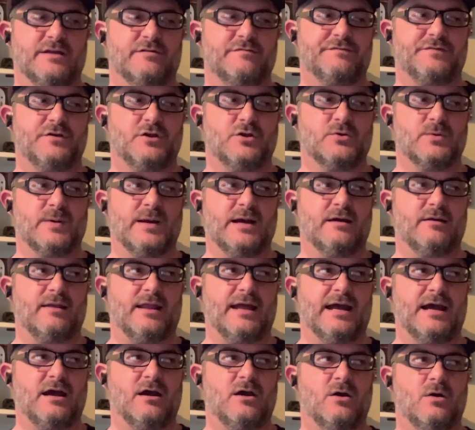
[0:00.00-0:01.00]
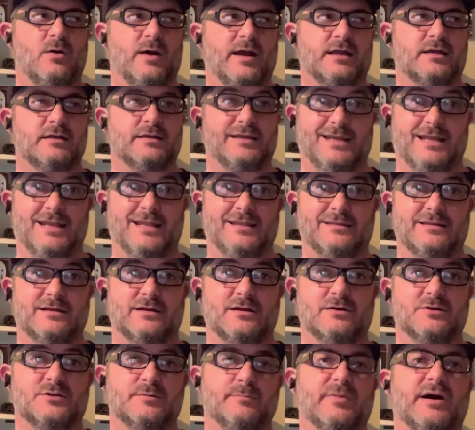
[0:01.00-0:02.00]
trying to figure out how I could get
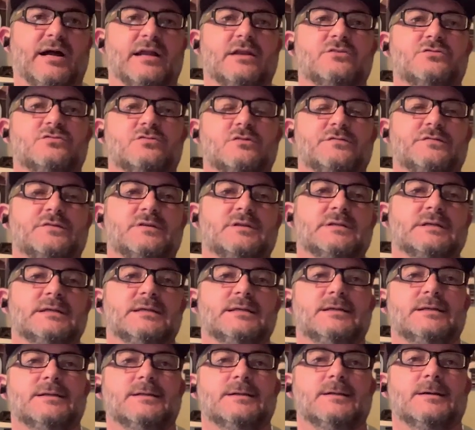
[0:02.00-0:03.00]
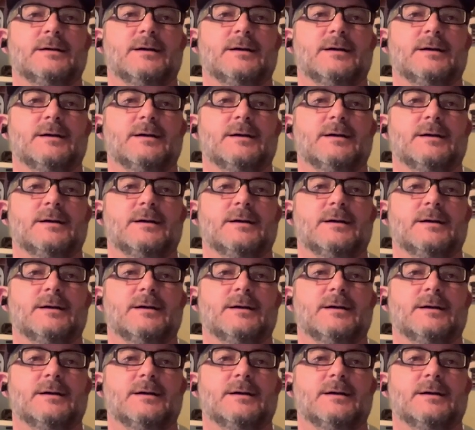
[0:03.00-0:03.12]
in there to body surf it.